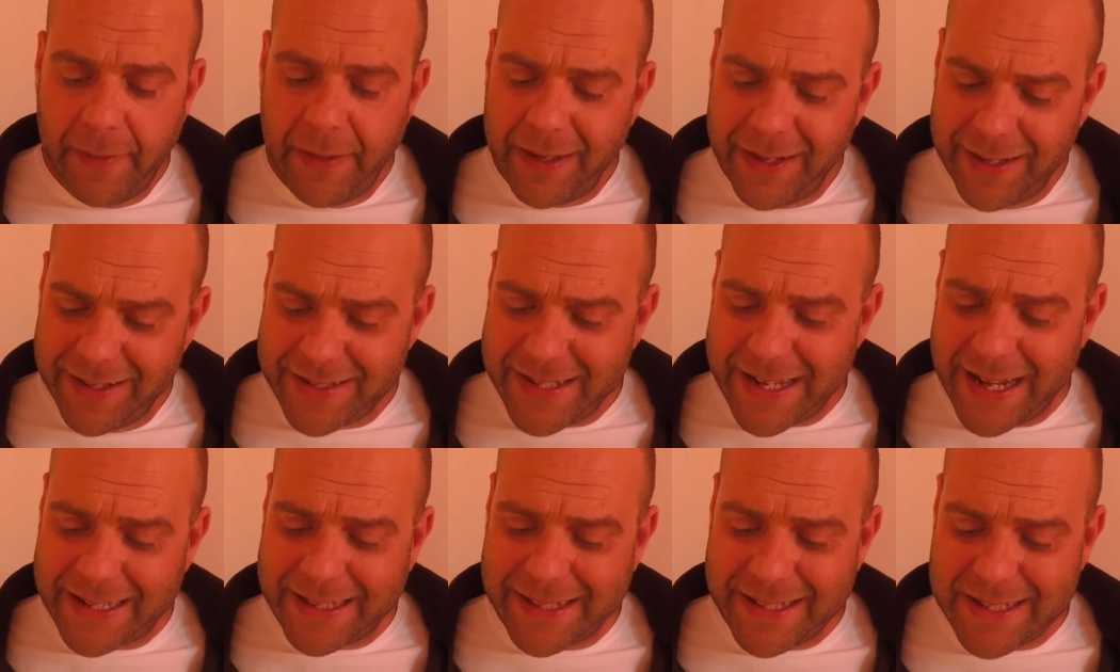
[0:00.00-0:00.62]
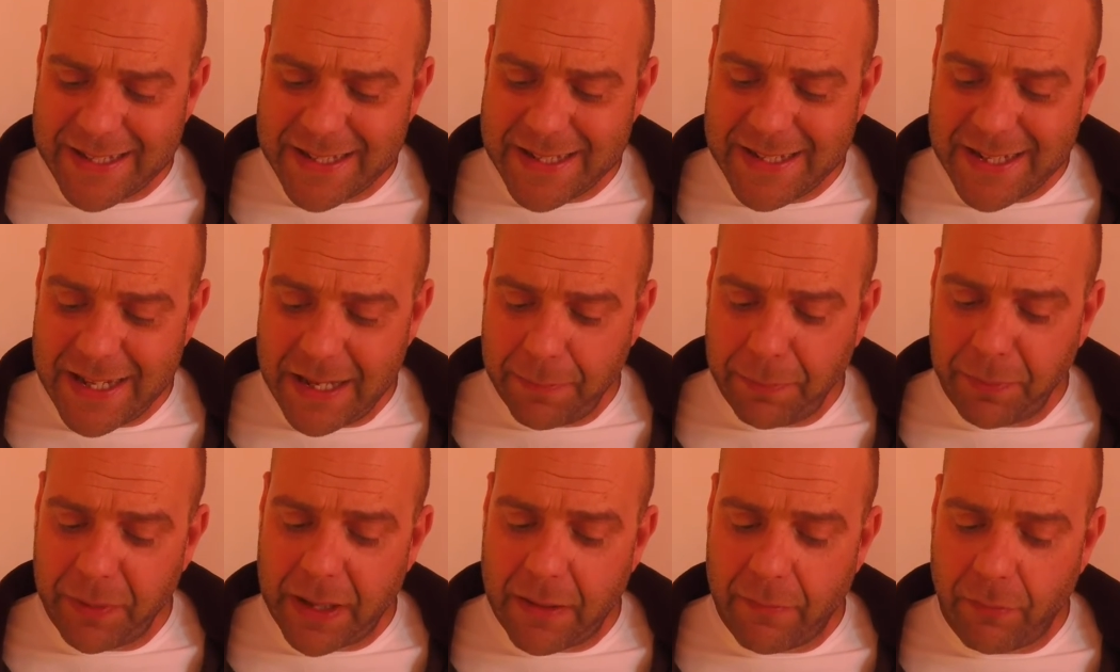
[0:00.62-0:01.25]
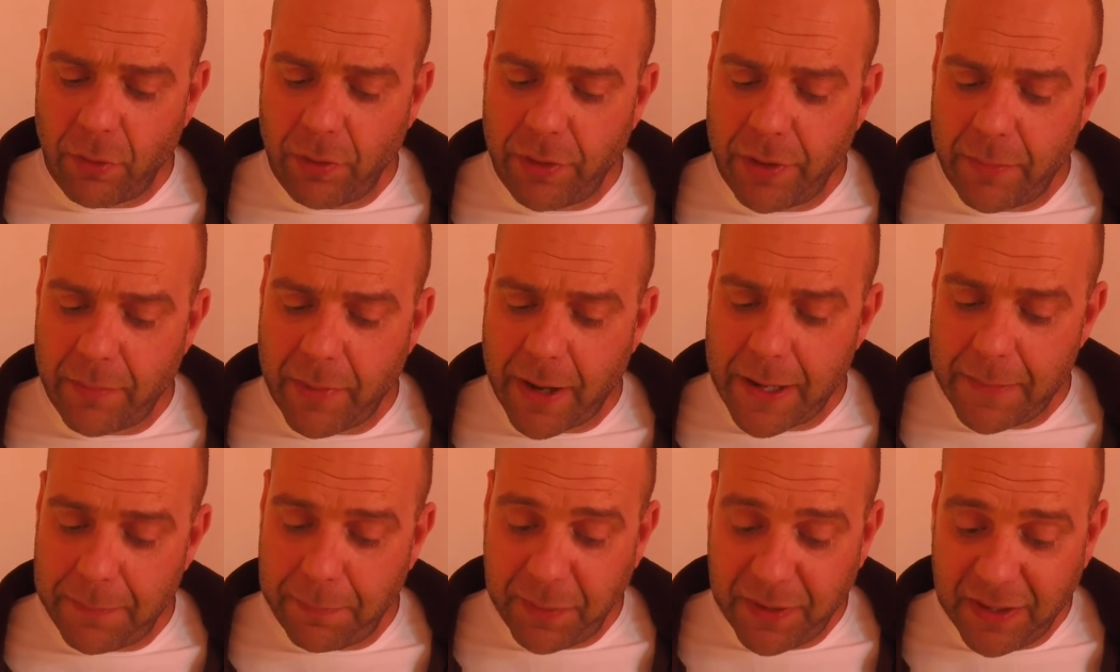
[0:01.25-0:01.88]
It is at this deep level that
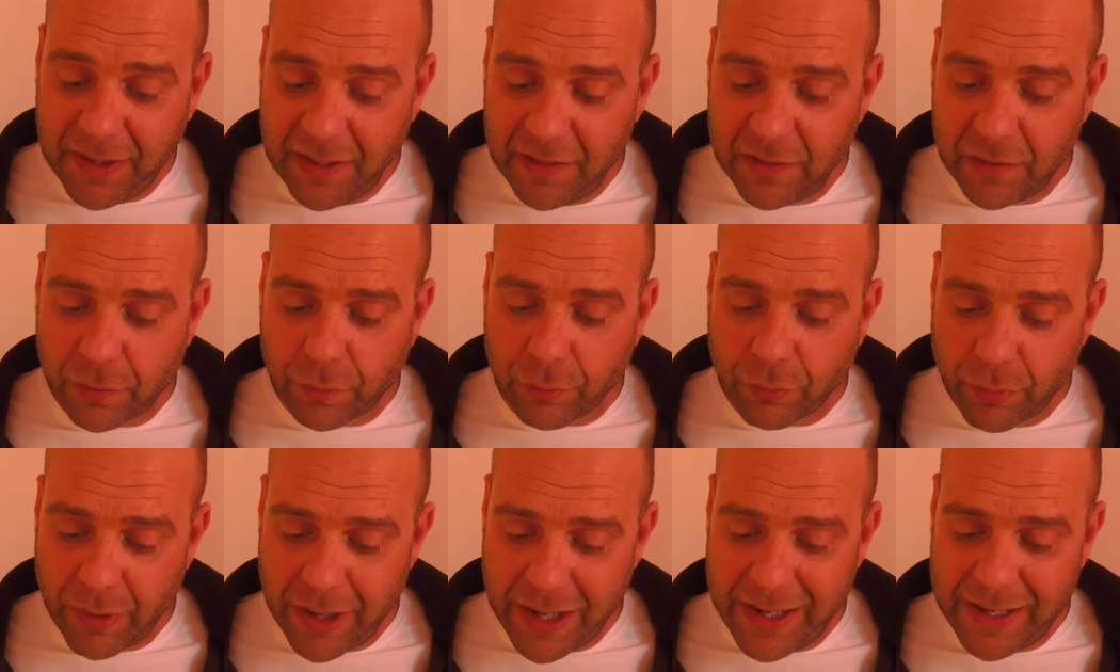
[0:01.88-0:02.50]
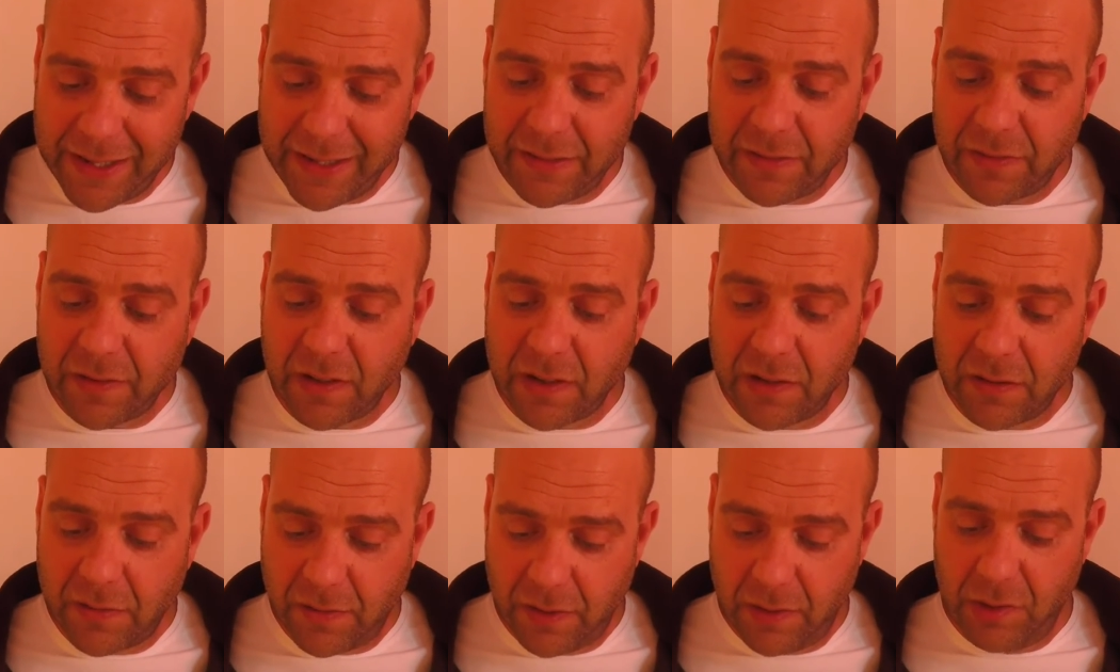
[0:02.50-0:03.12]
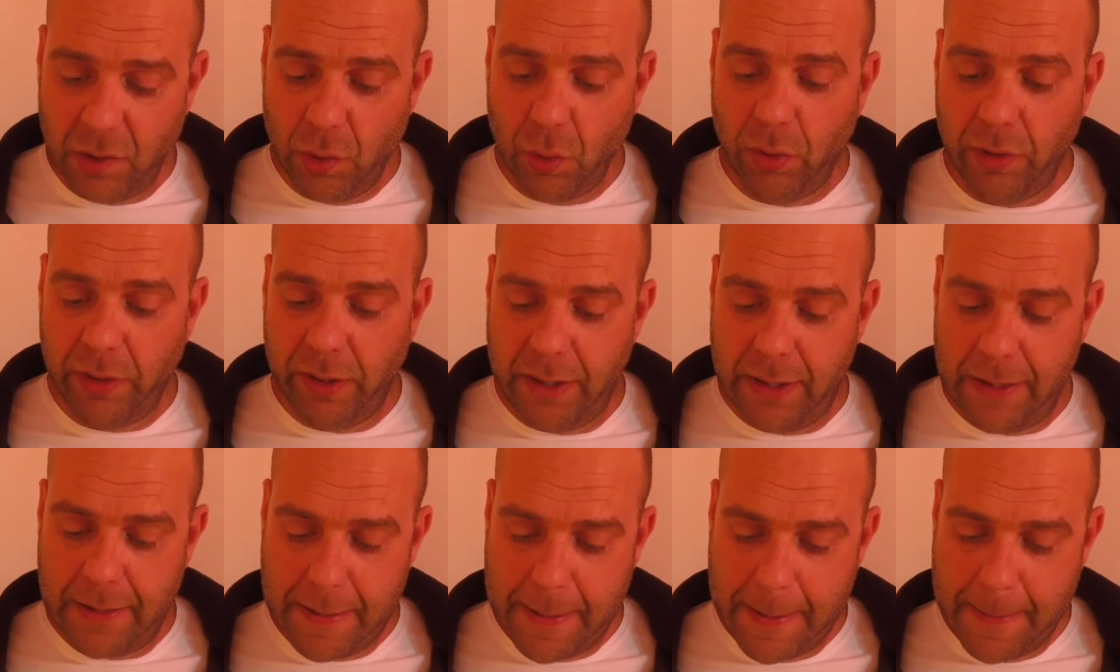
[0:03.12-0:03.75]
my peace reigns
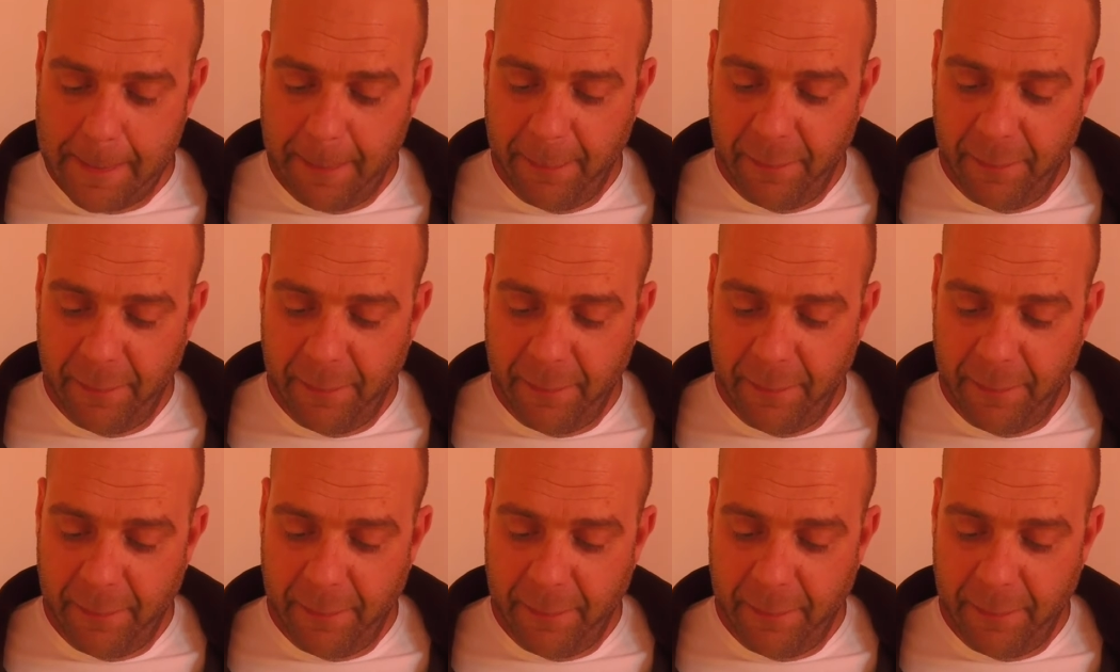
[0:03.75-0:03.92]
continually.